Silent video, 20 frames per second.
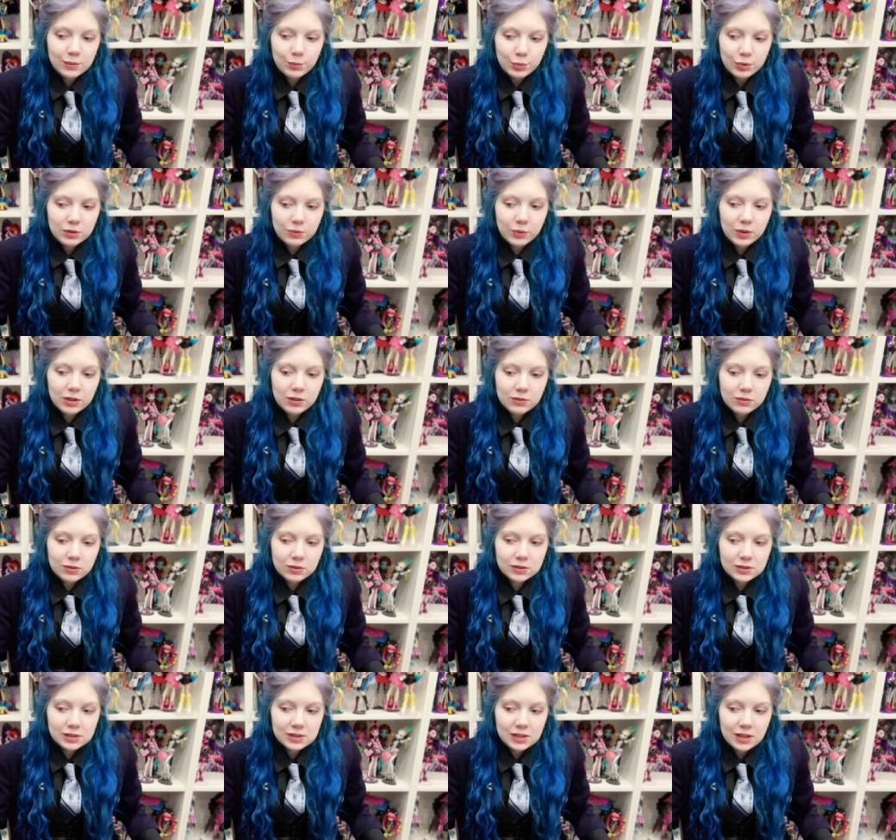But when you
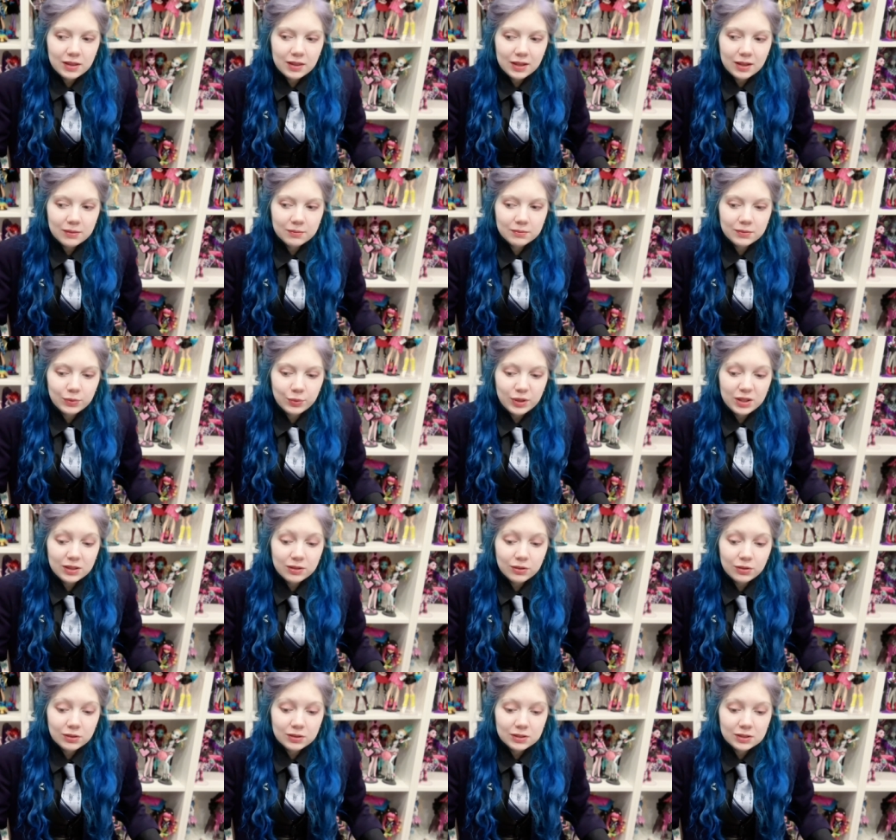don't see them, when
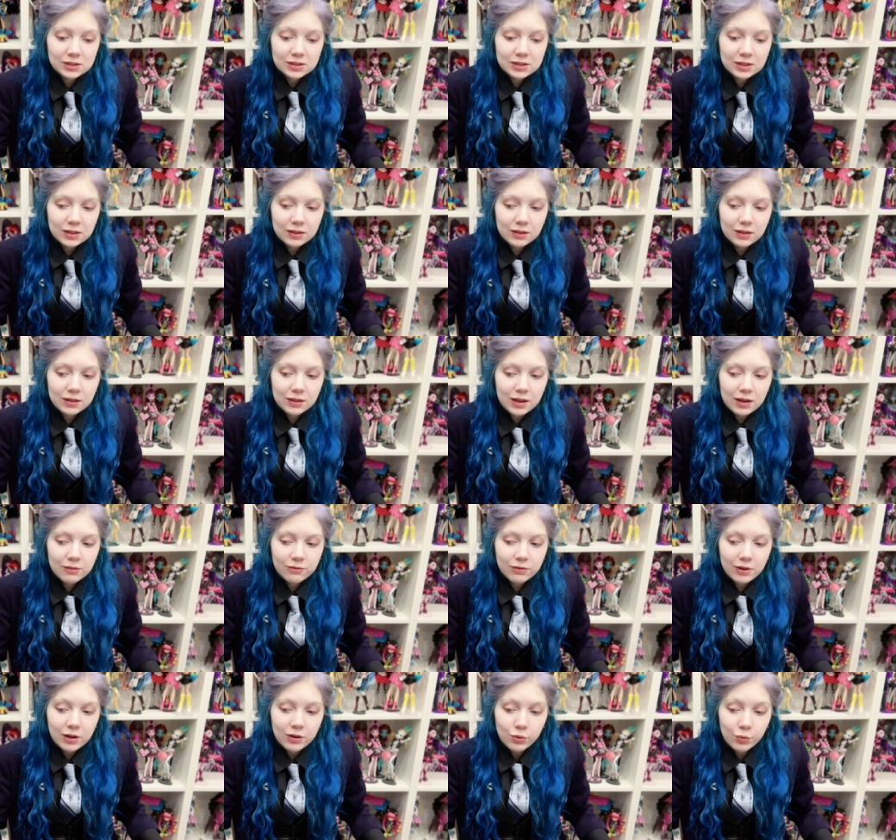you understand that they are
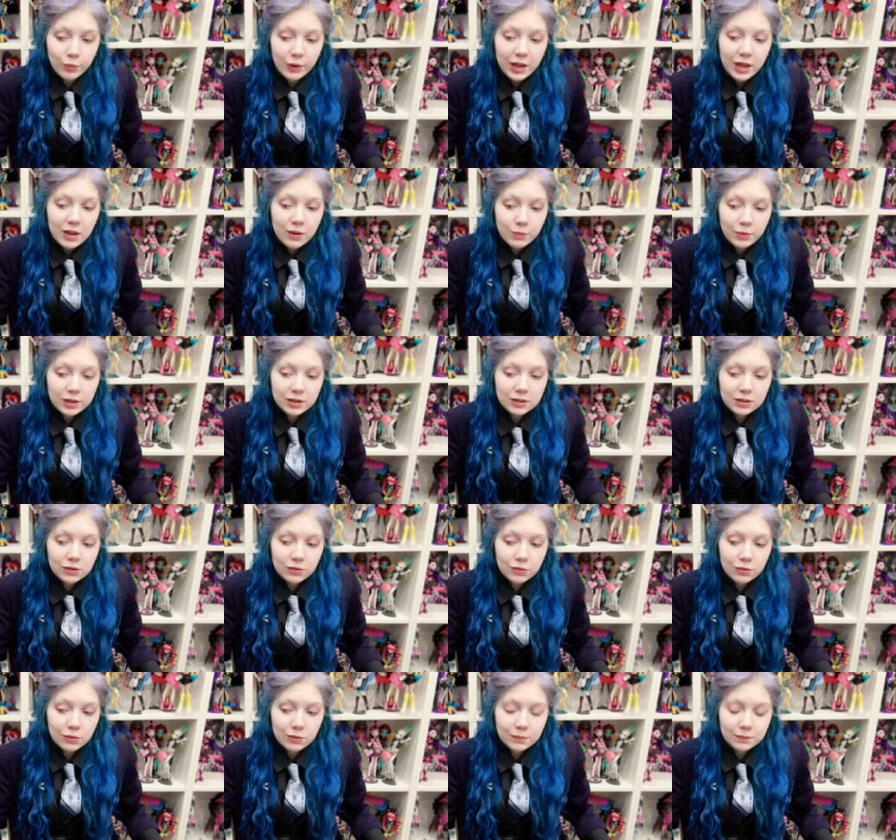far away, when
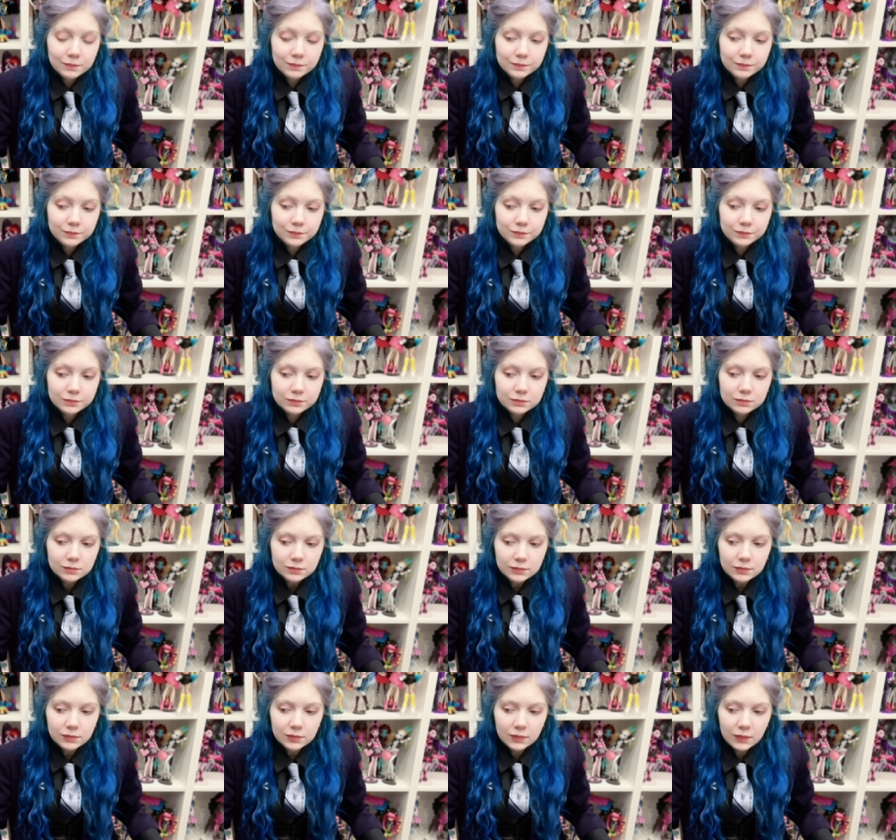you
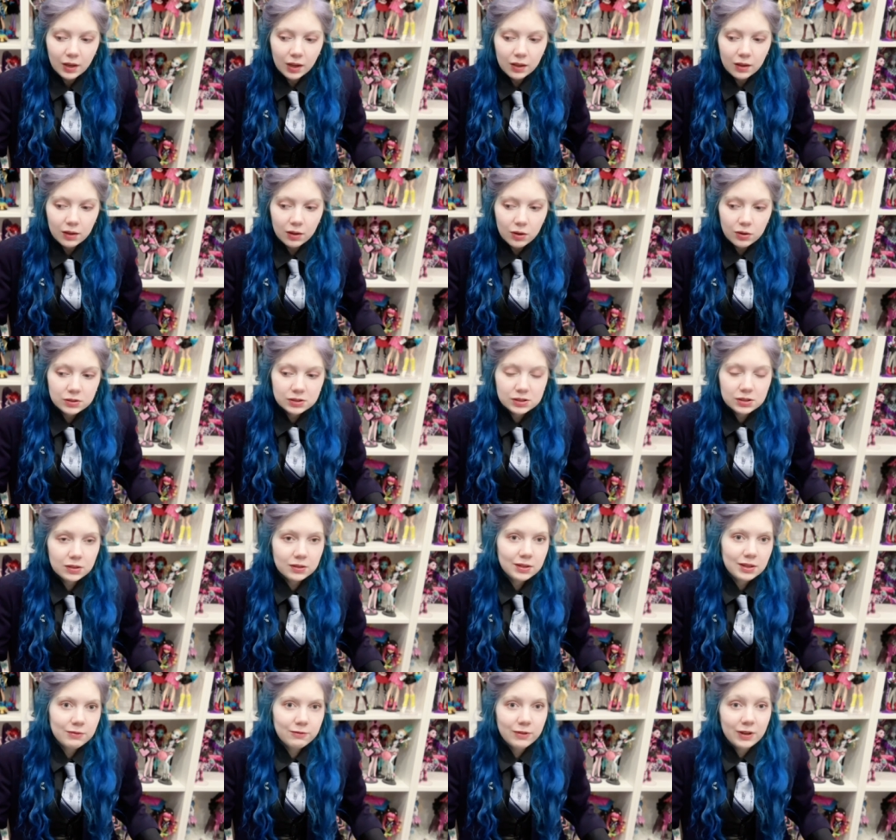
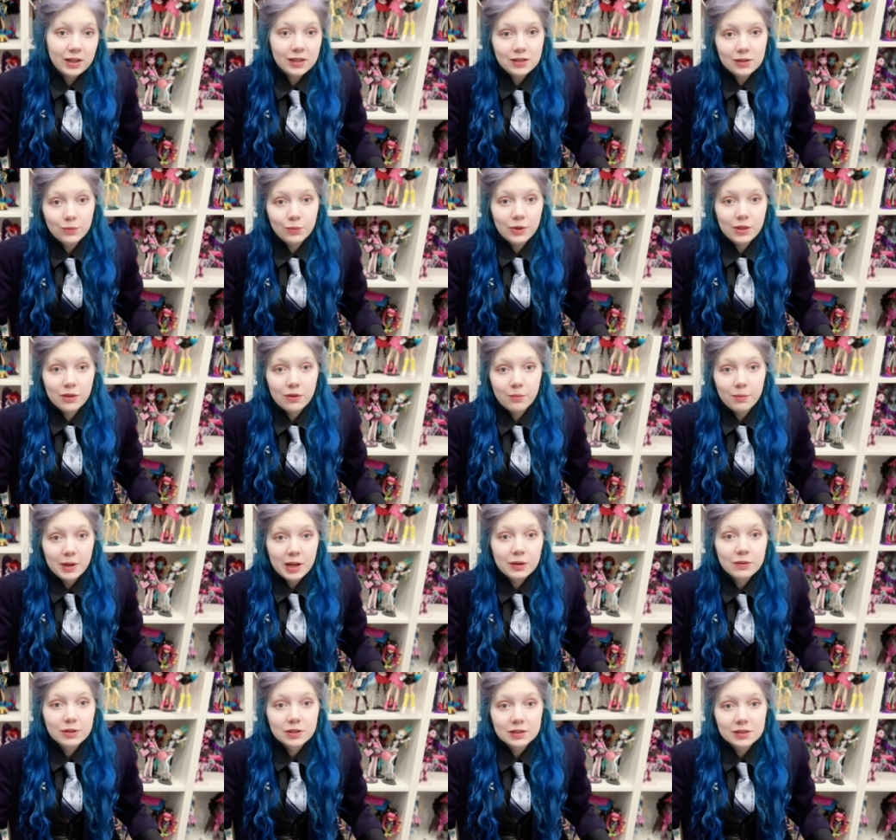constantly fighting with your
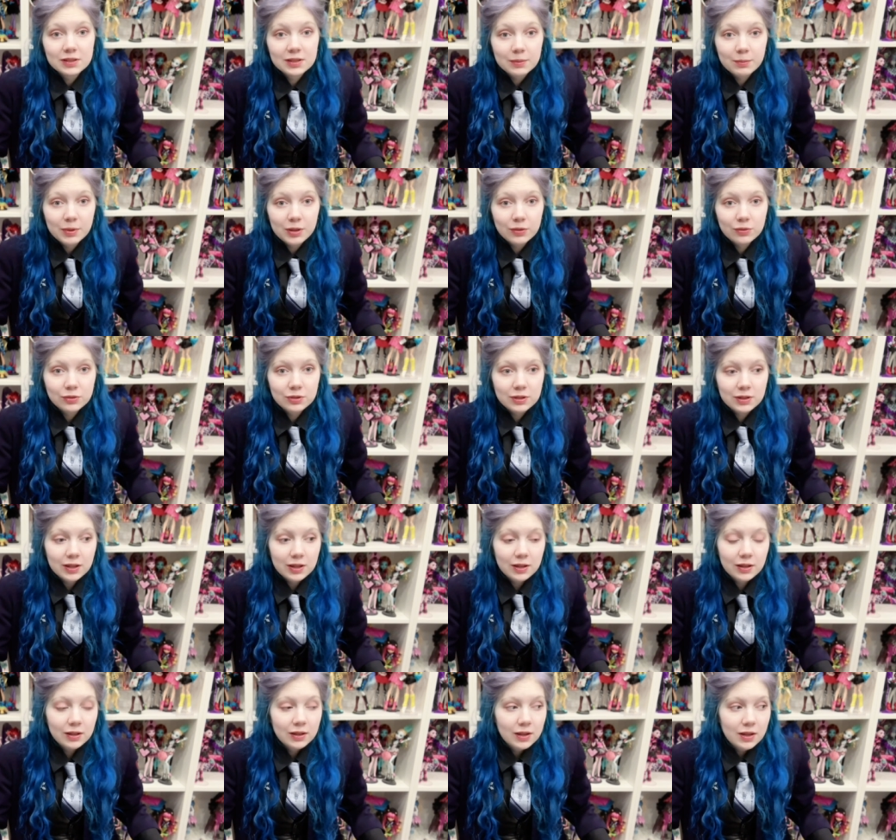parents about
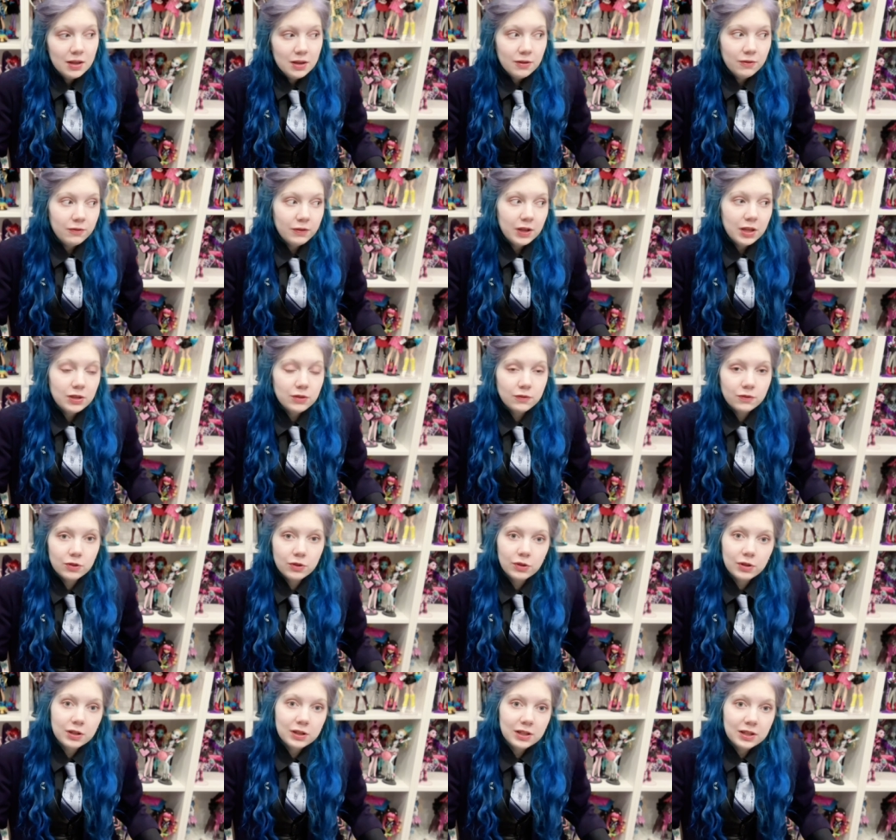the fate of your
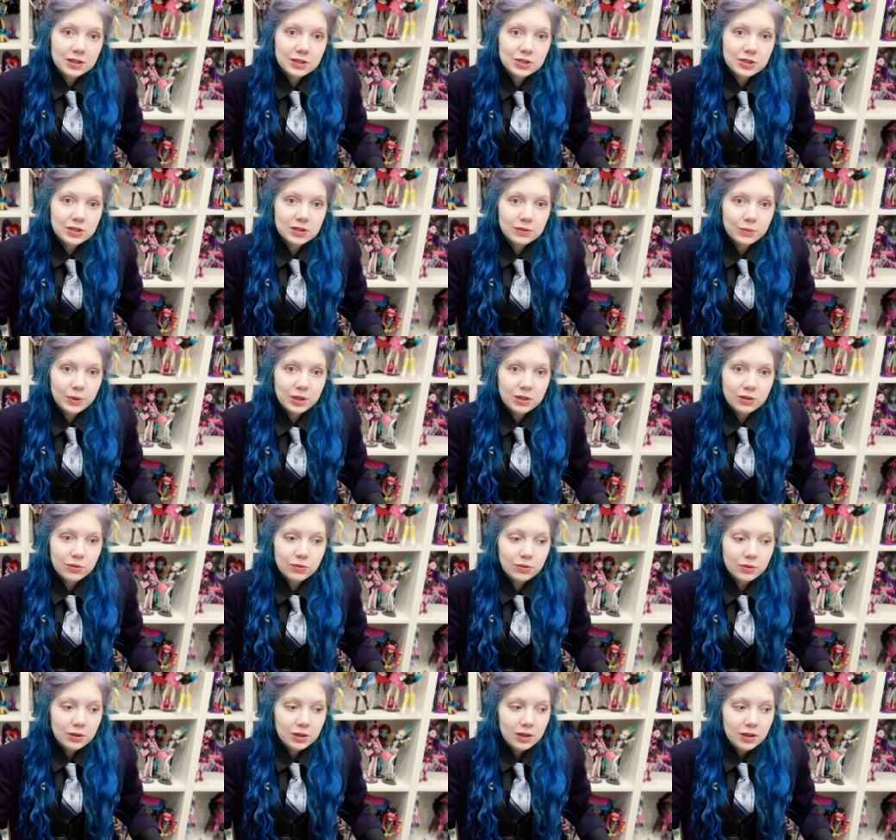collection, when
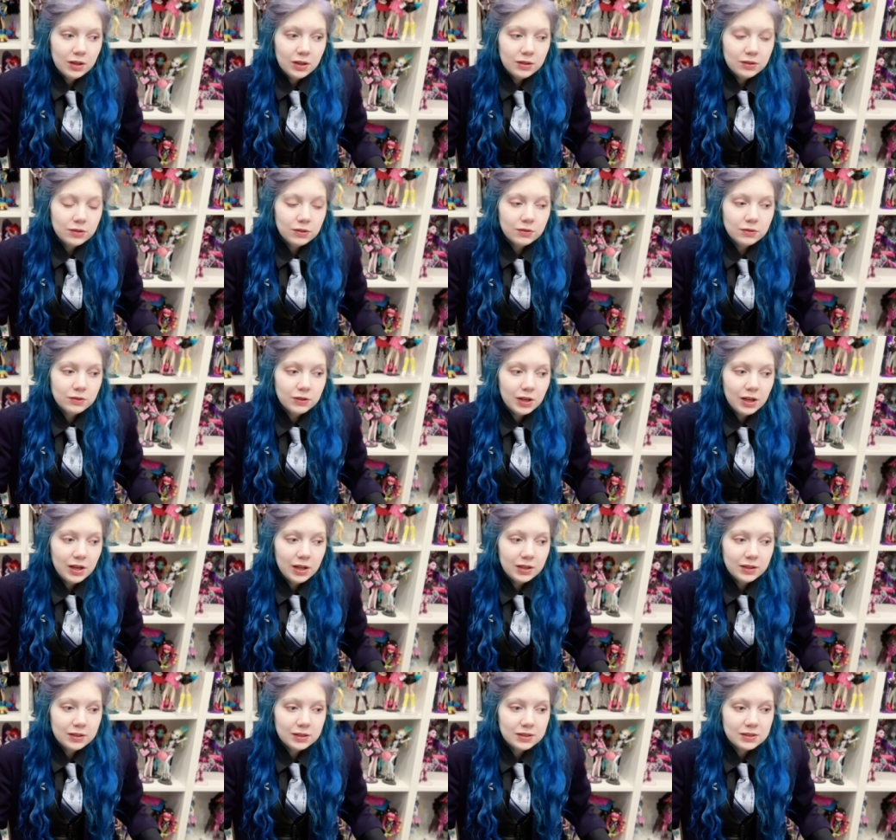you don't really
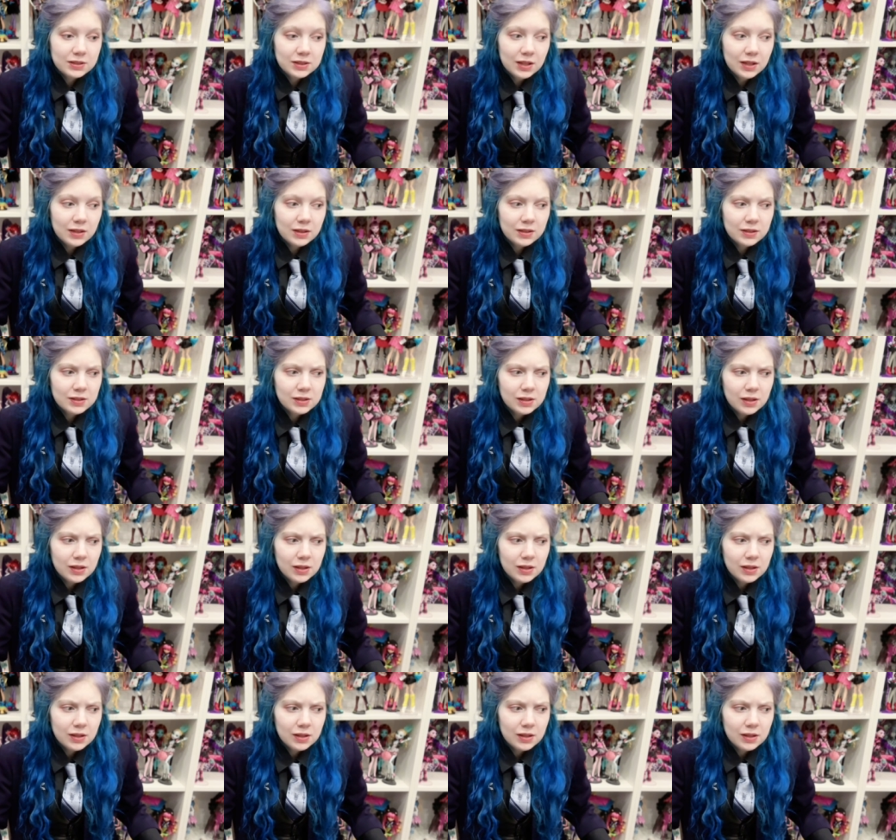understand